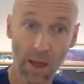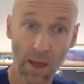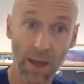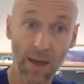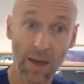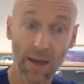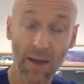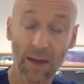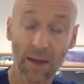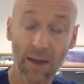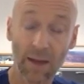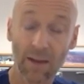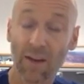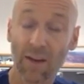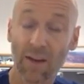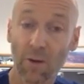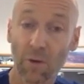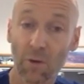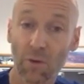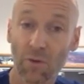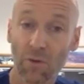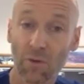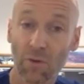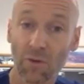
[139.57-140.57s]
And actually,
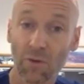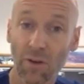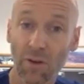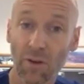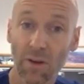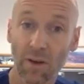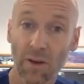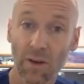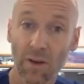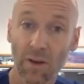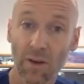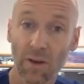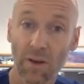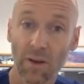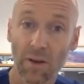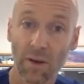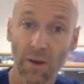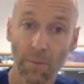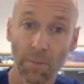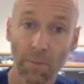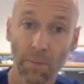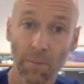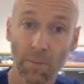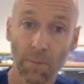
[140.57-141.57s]
those are the
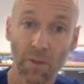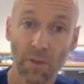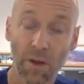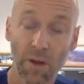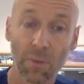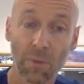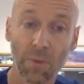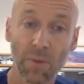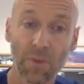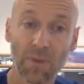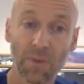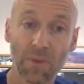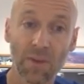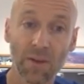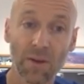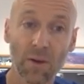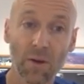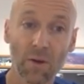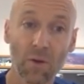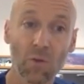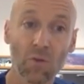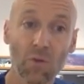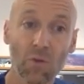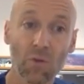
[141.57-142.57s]
therapies
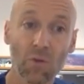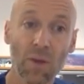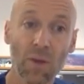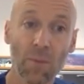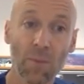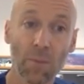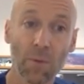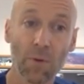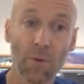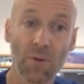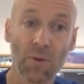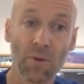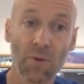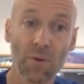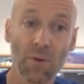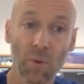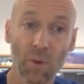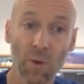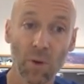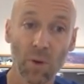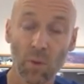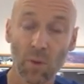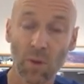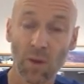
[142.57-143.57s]
that are usually put in
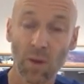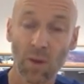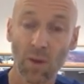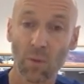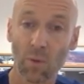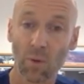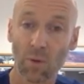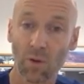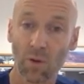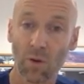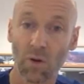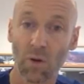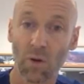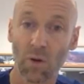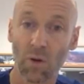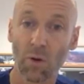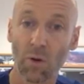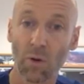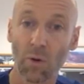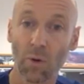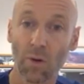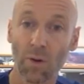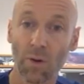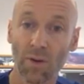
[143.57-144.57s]
what we would call
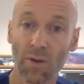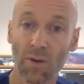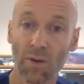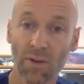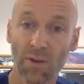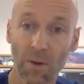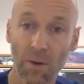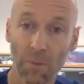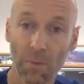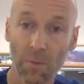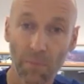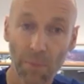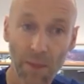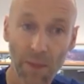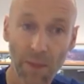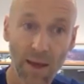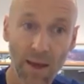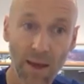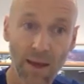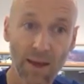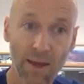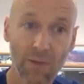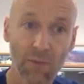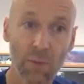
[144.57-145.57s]
lower tier.
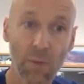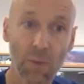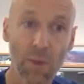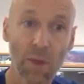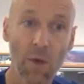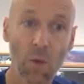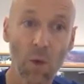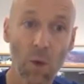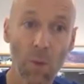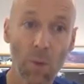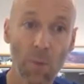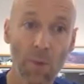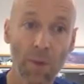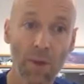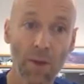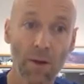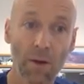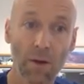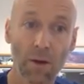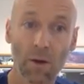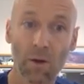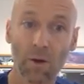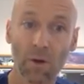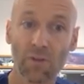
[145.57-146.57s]
And as we go up
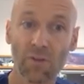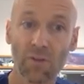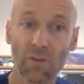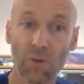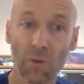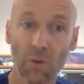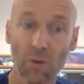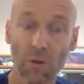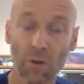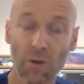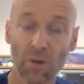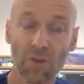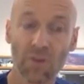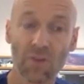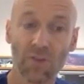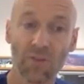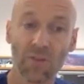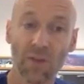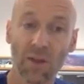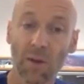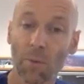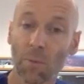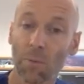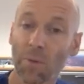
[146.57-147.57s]
in colors,
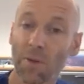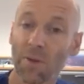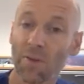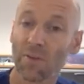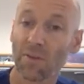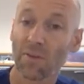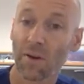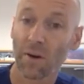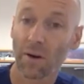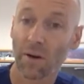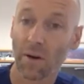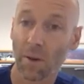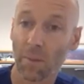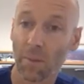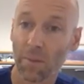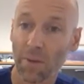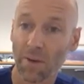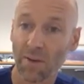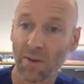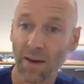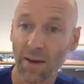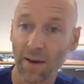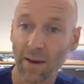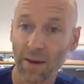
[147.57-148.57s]
orange therapies are a
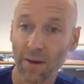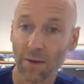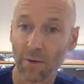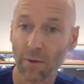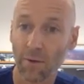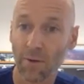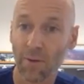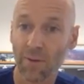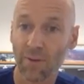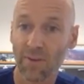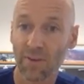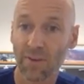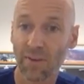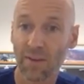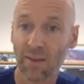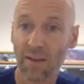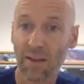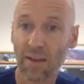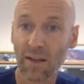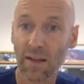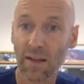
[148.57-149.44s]
bit higher risk.